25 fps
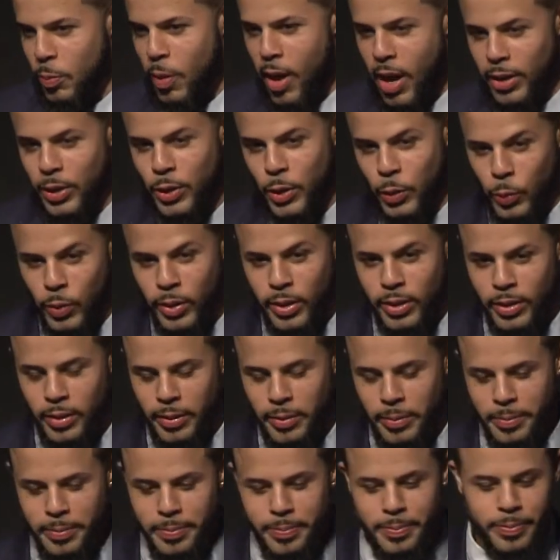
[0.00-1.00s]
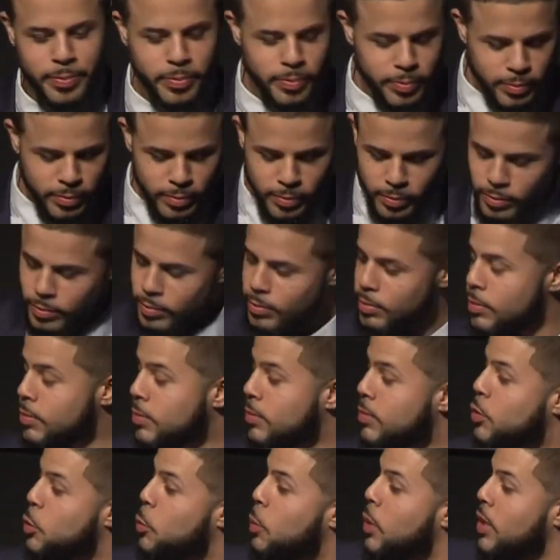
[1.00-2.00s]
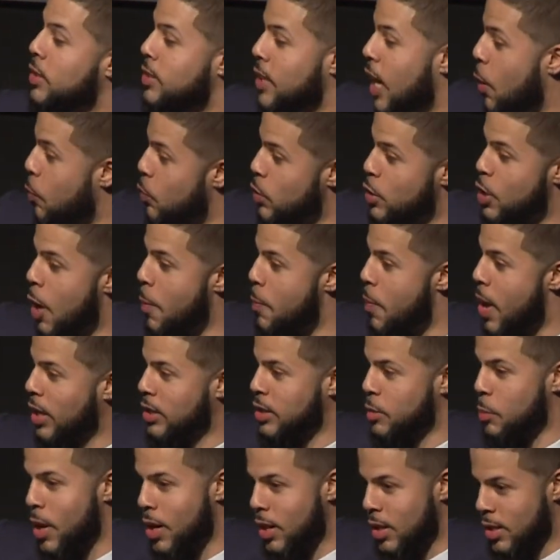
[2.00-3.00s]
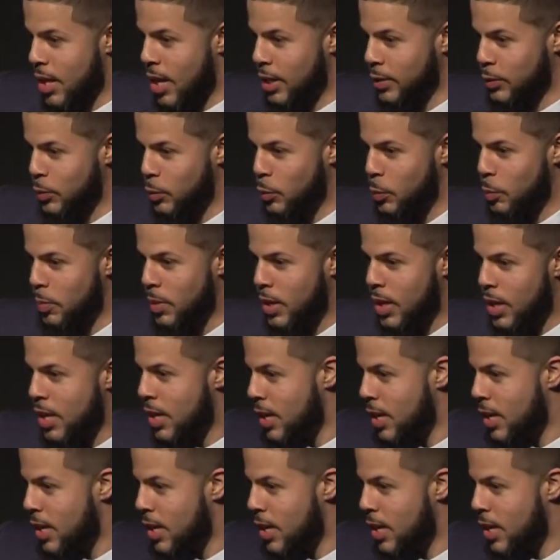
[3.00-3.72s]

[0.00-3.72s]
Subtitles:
my curriculum. So by the time we got back to my classroom,